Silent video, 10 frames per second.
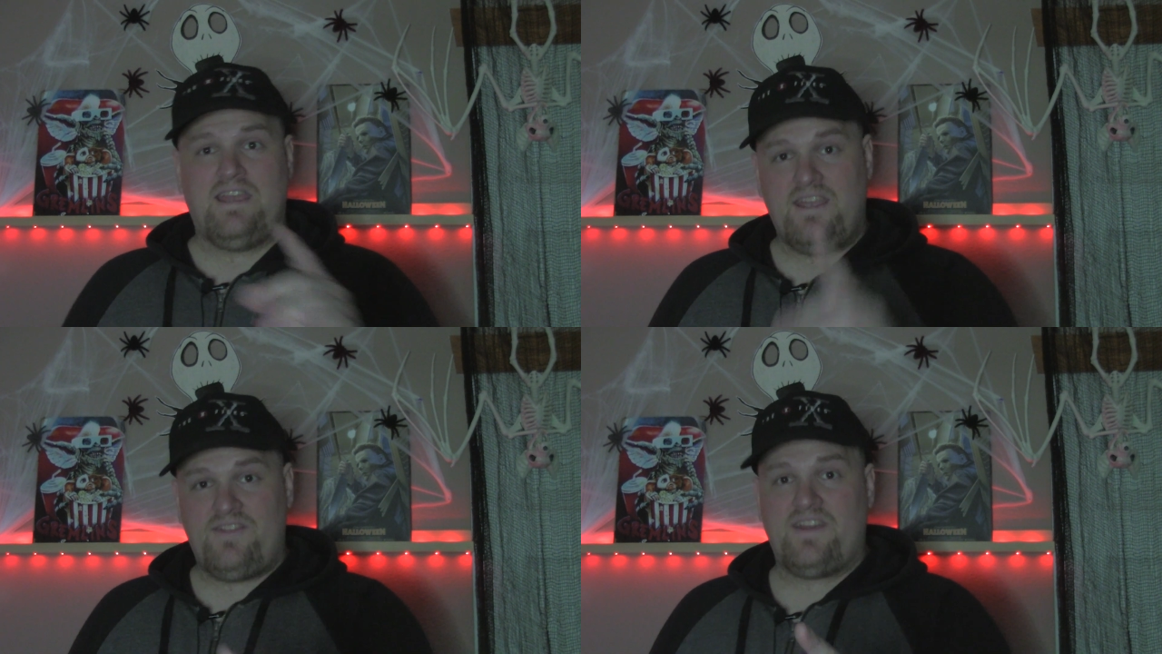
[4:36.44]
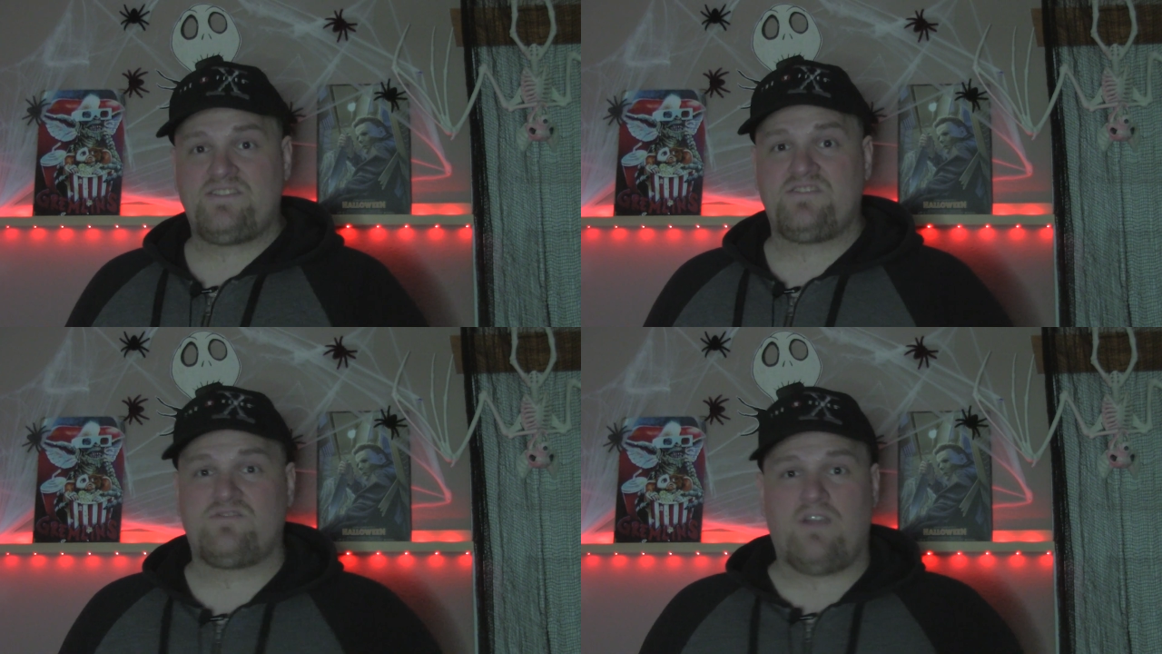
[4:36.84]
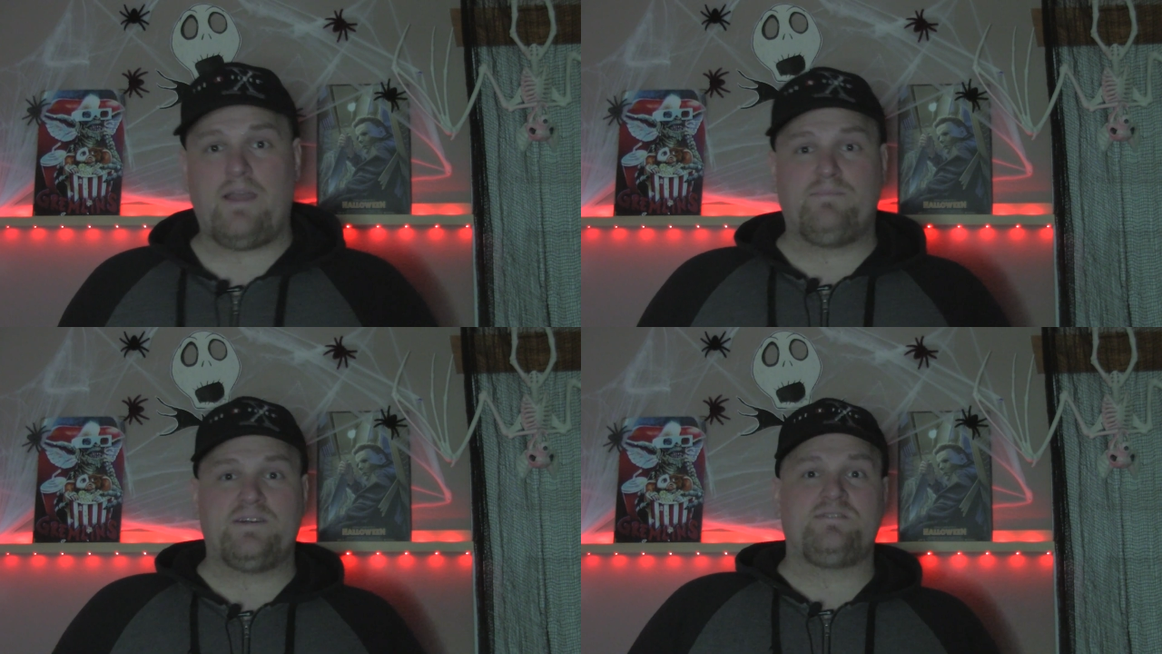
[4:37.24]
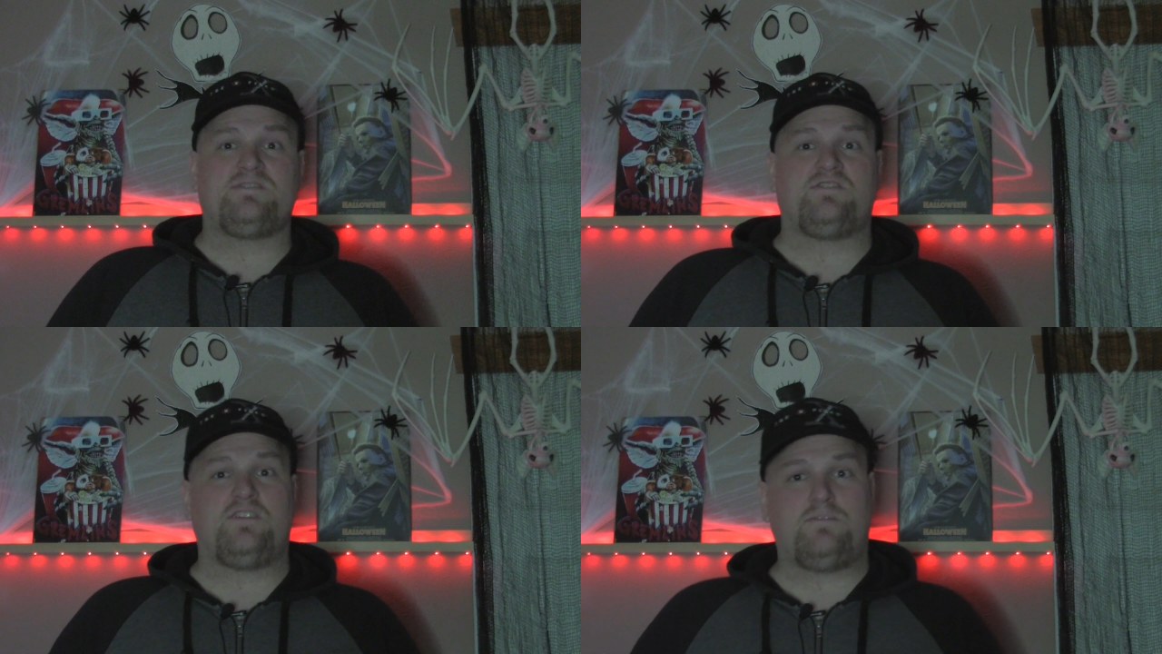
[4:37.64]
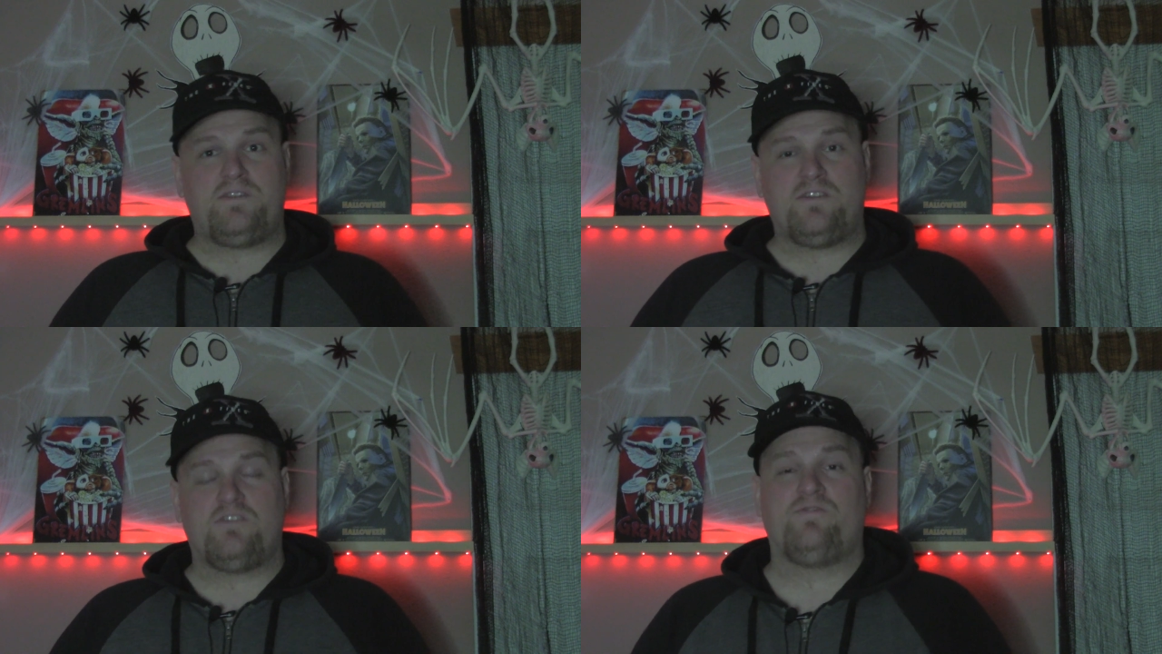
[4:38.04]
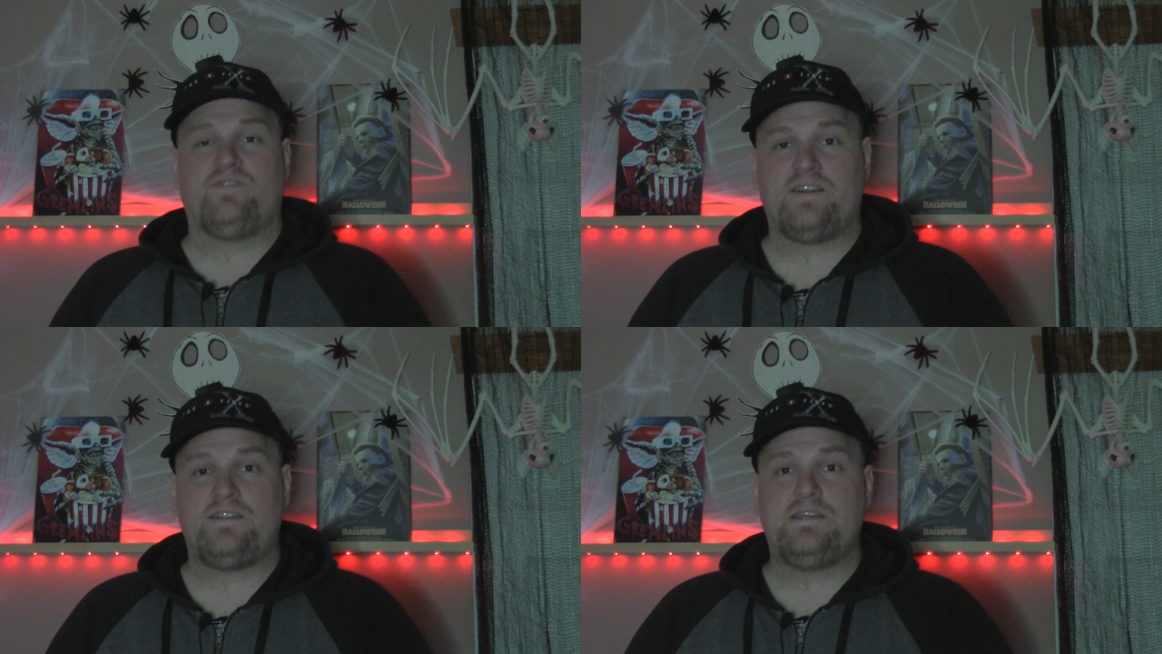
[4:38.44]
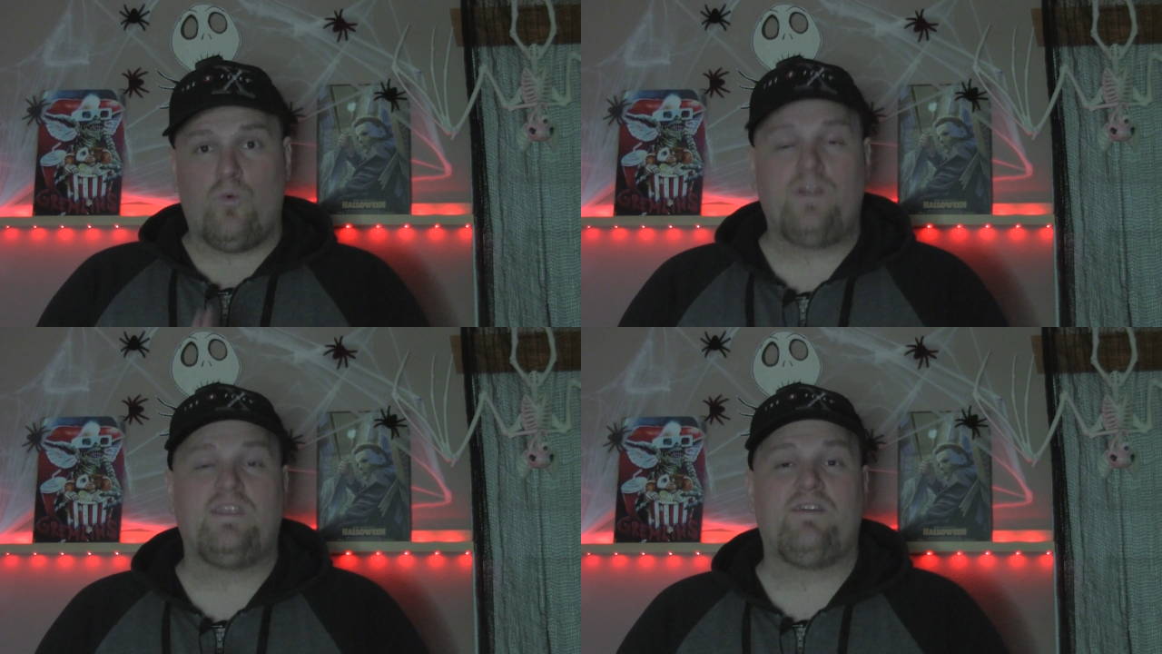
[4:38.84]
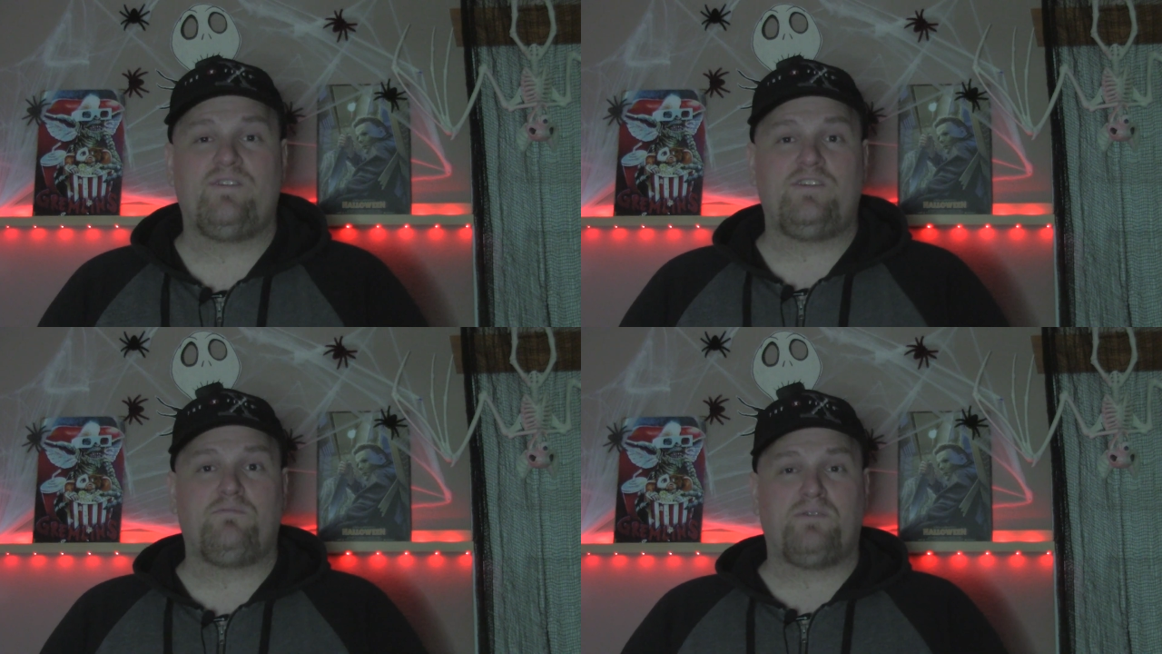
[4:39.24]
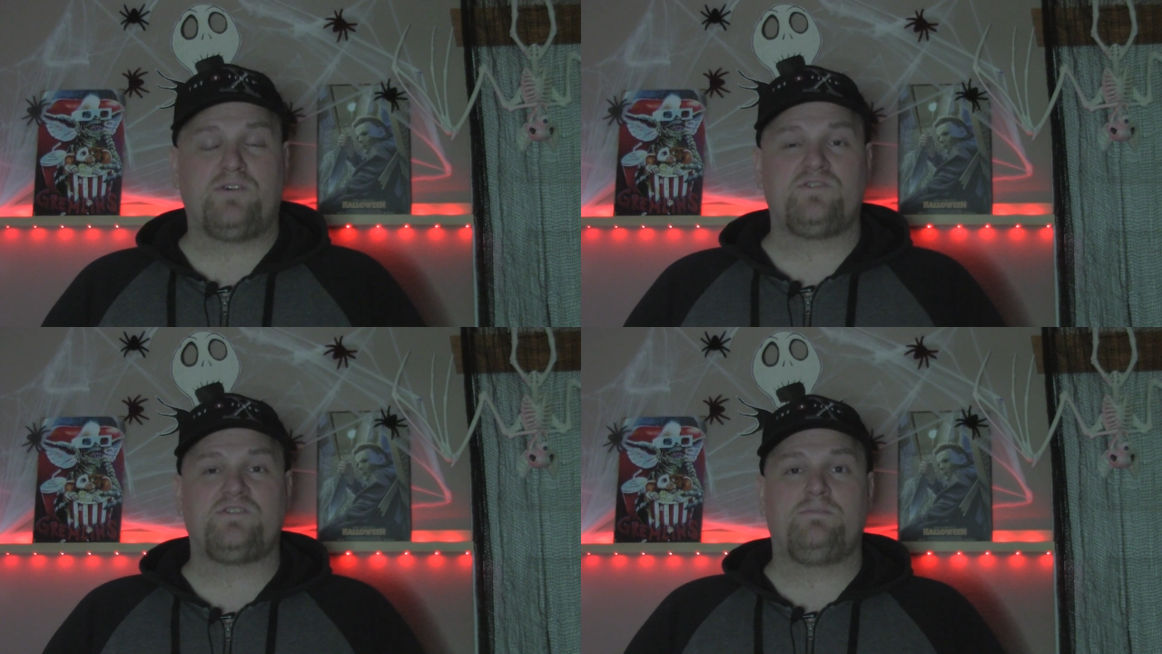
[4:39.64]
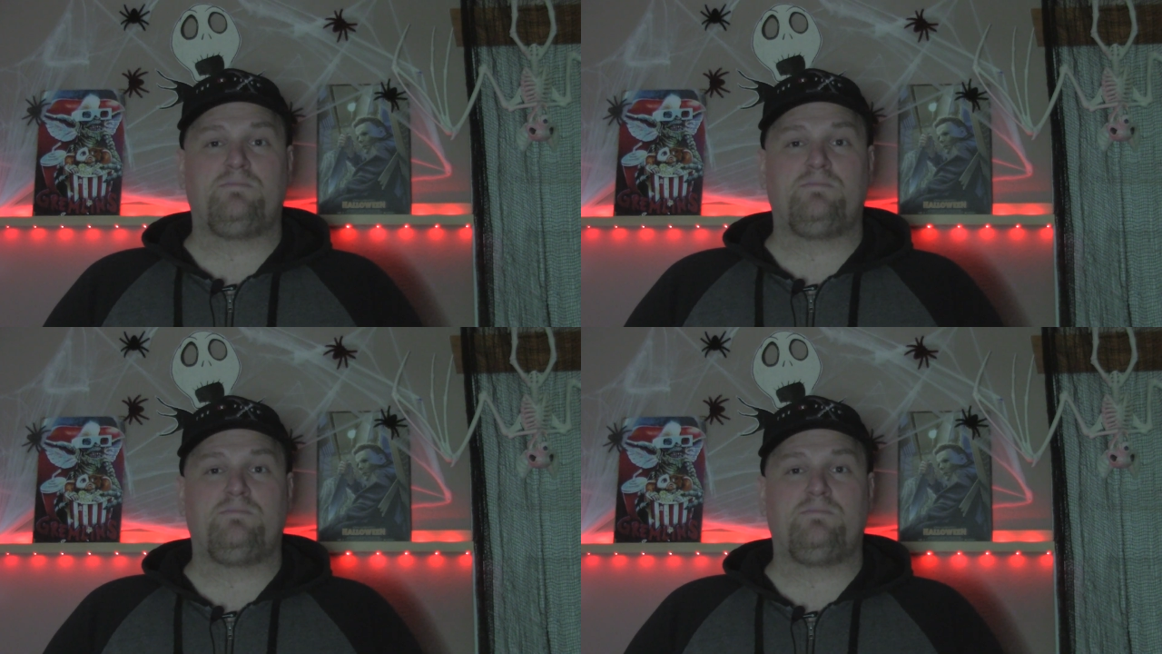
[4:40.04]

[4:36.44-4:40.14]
hit that subscribe button so you can be notified when that video posts,